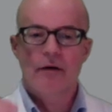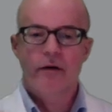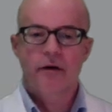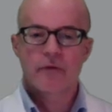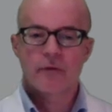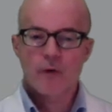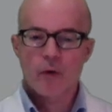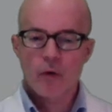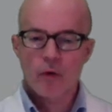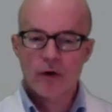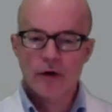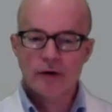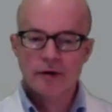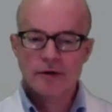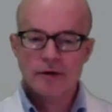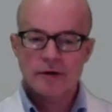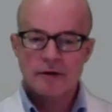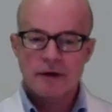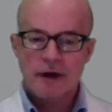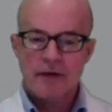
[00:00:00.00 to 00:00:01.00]
of
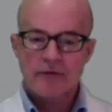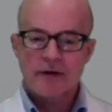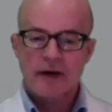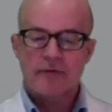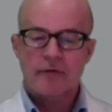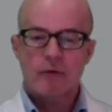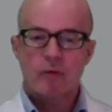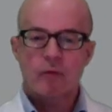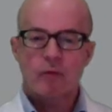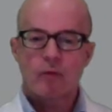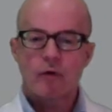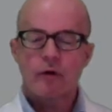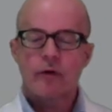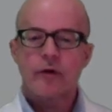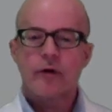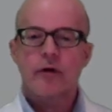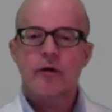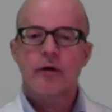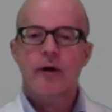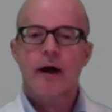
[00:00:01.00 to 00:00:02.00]
course, you have to have a
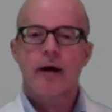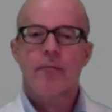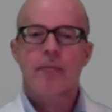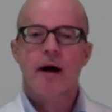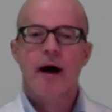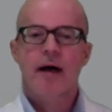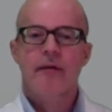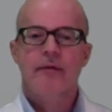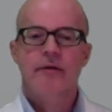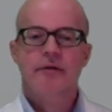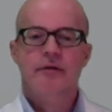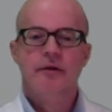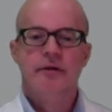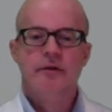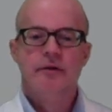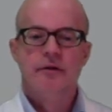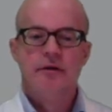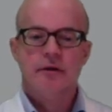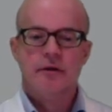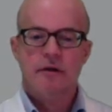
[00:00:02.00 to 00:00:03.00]
really good
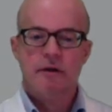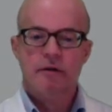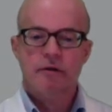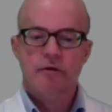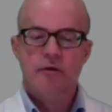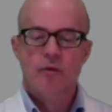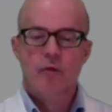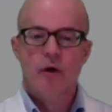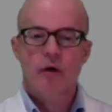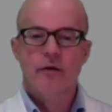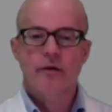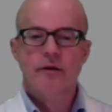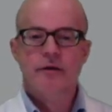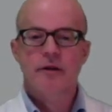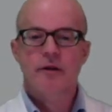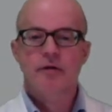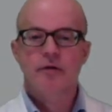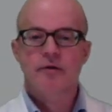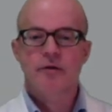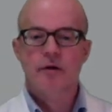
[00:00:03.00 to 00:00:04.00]
hypothesis as to where the
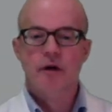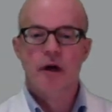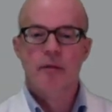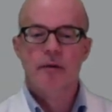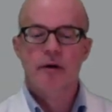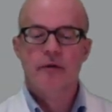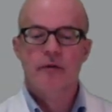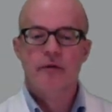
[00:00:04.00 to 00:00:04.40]
seizures are coming